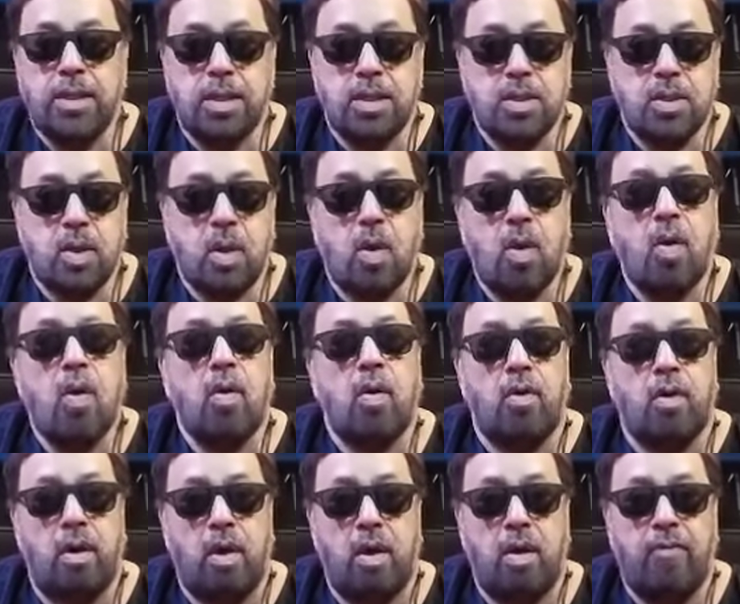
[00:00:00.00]
I just
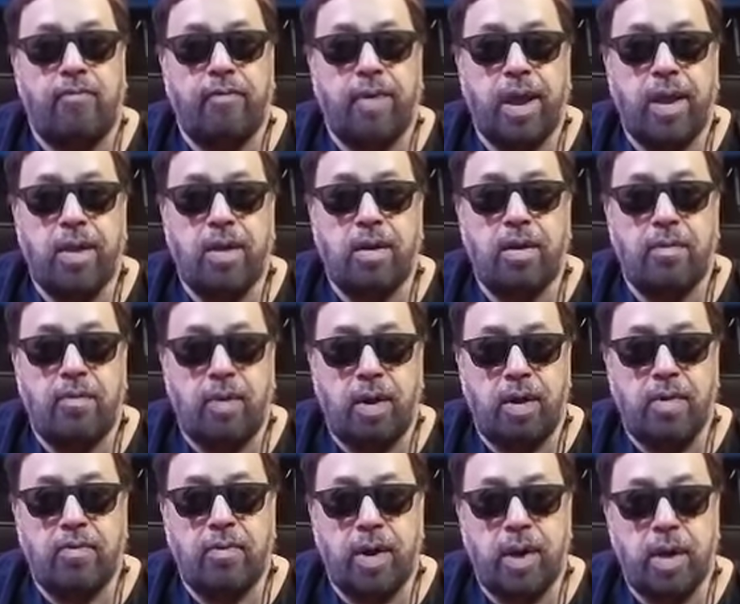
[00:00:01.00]
saw uh, Fire of
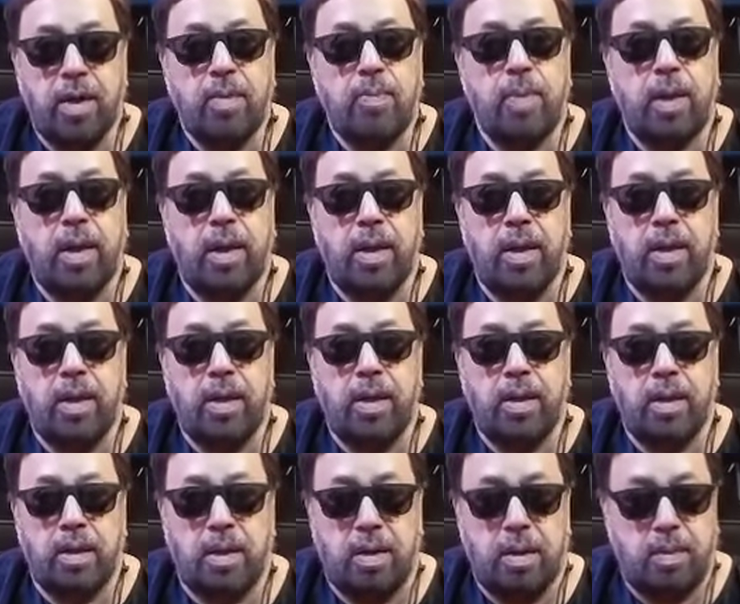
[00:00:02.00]
Love Red by
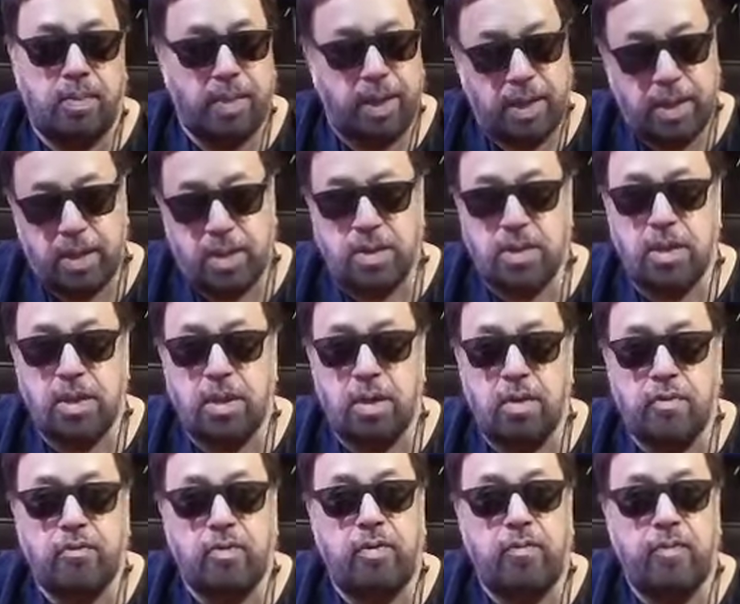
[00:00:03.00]
uh, my
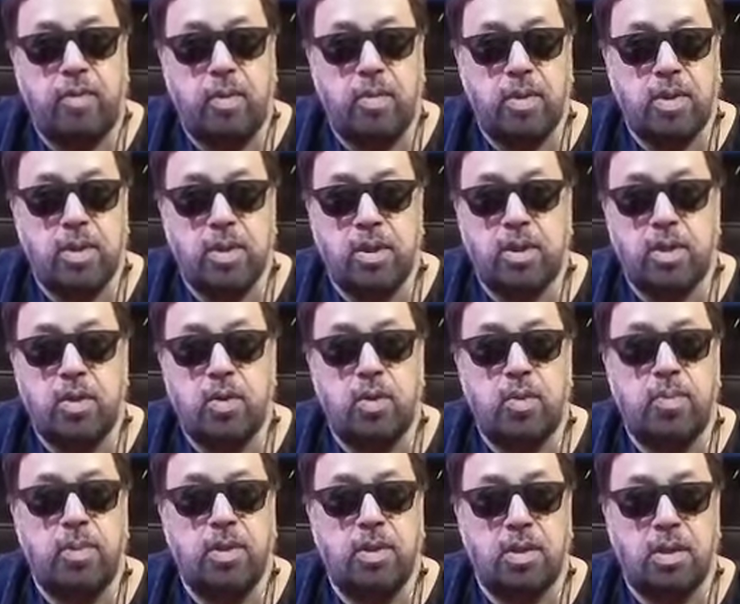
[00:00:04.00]
senior from Film
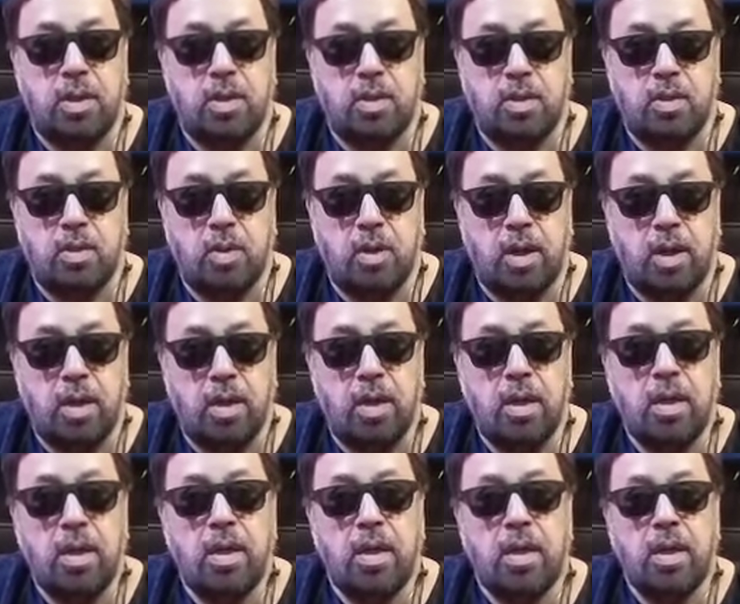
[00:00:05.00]
Institute, Mr. Ashok
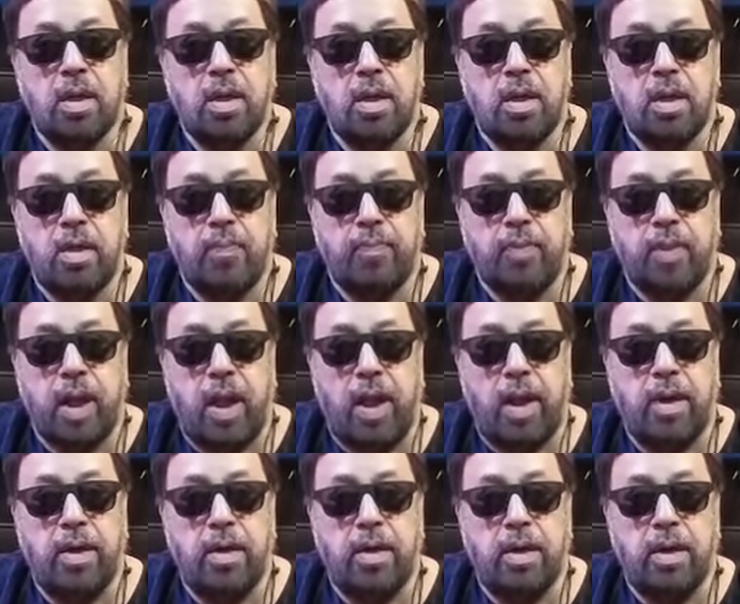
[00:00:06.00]
Tyagi.
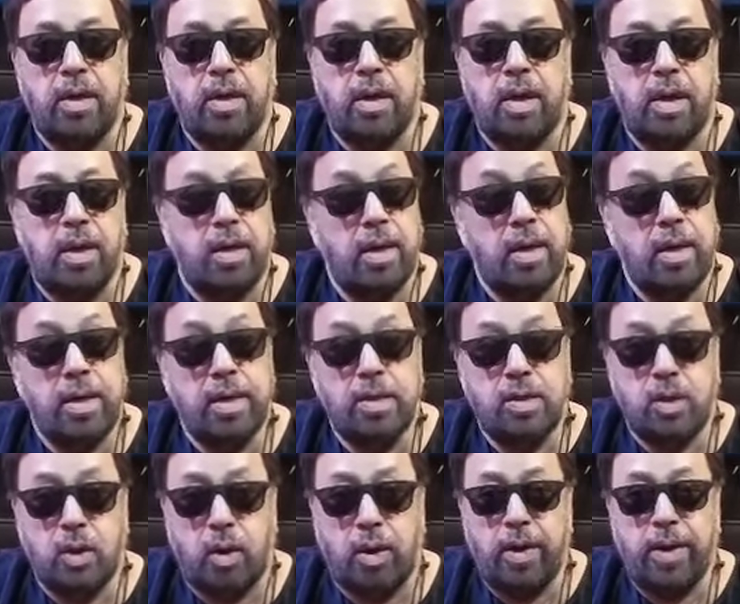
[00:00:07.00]
And uh, I really
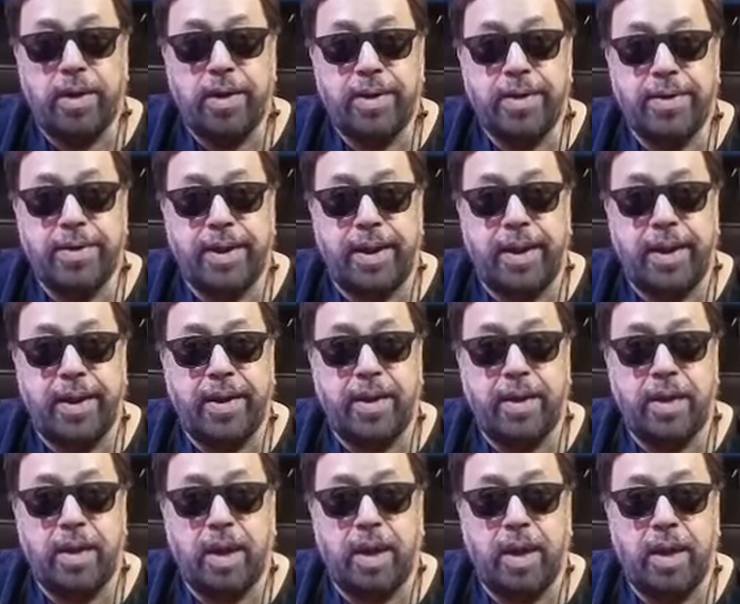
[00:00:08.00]
enjoyed it.
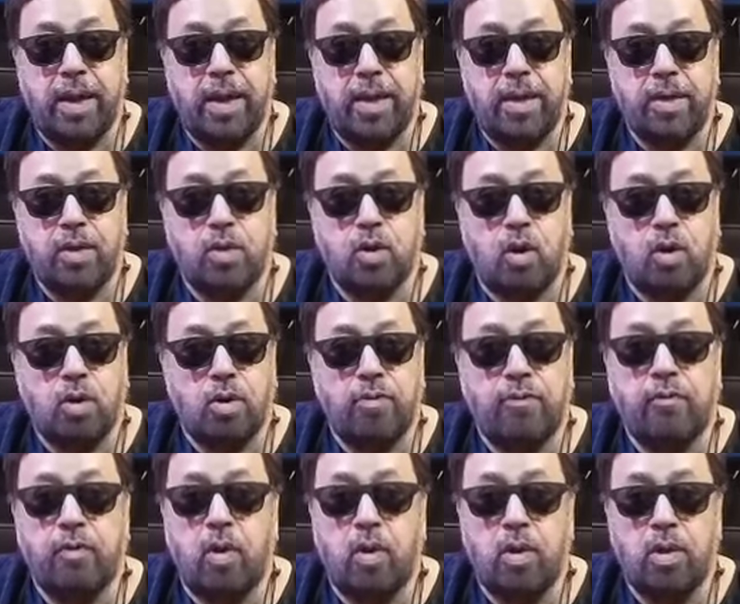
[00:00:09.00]
And I thought
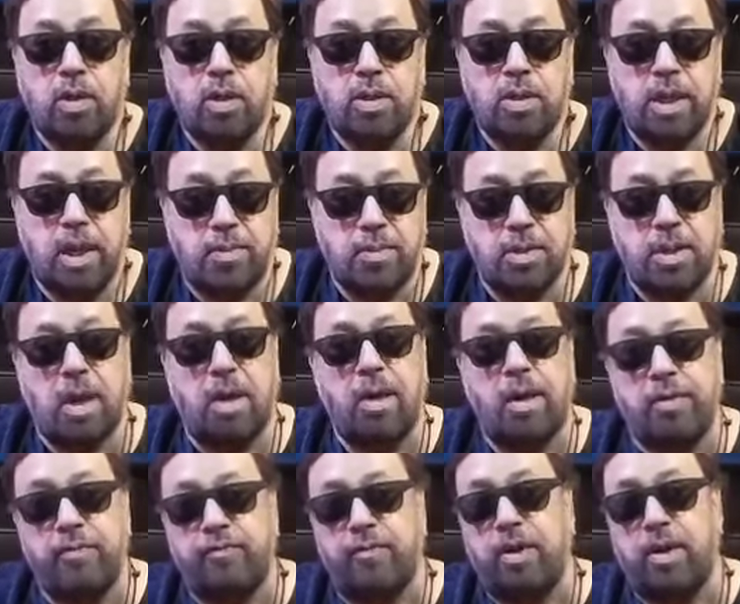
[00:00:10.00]
of all the James
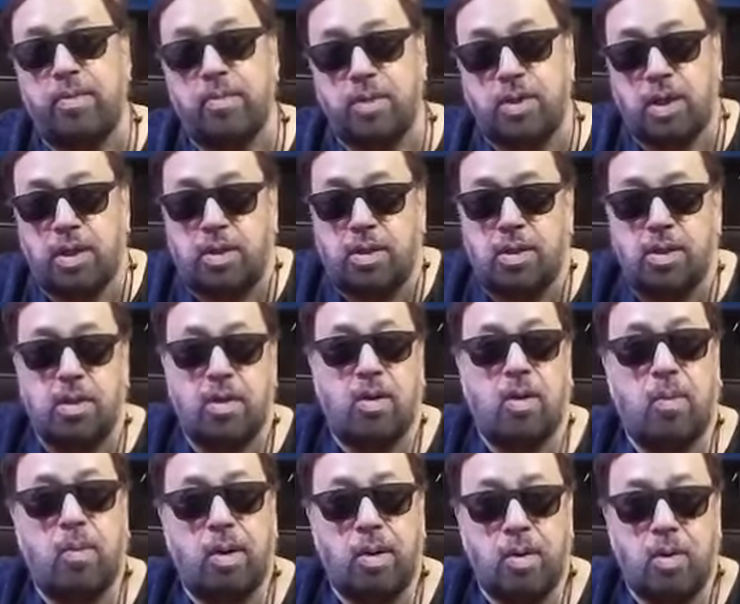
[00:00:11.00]
Hadley films and the
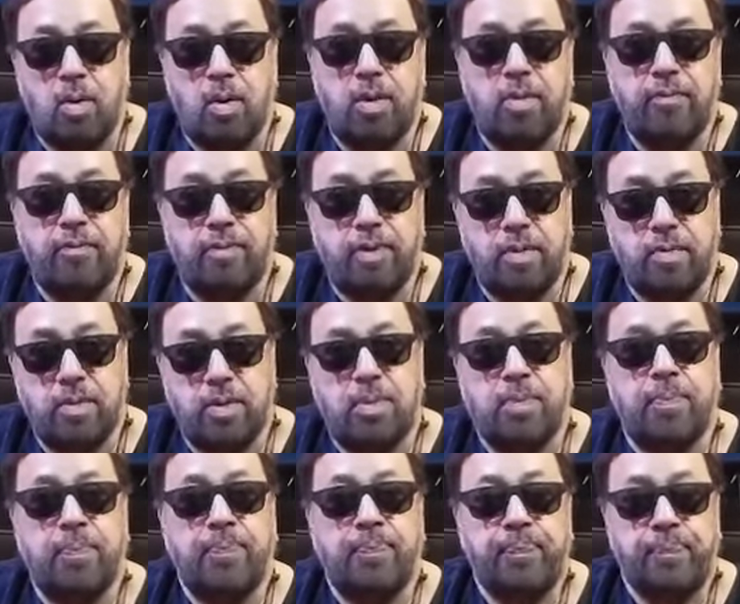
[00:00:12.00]
Robert Ludlum films
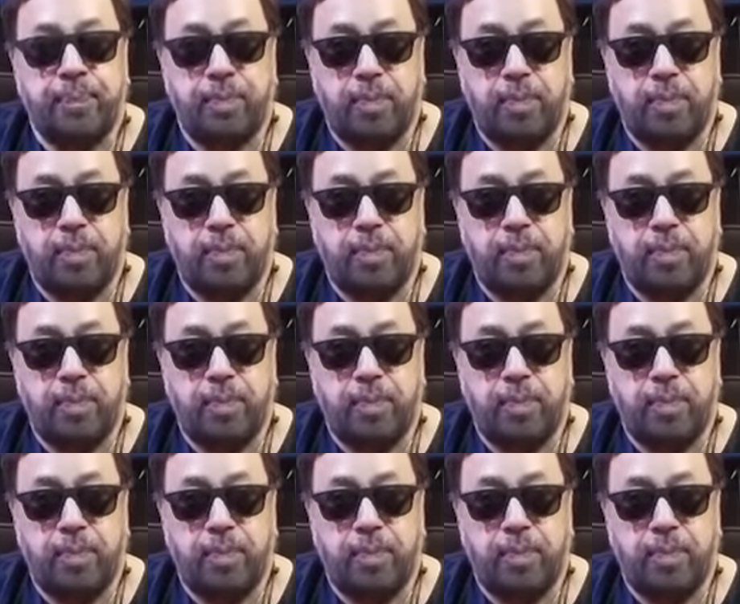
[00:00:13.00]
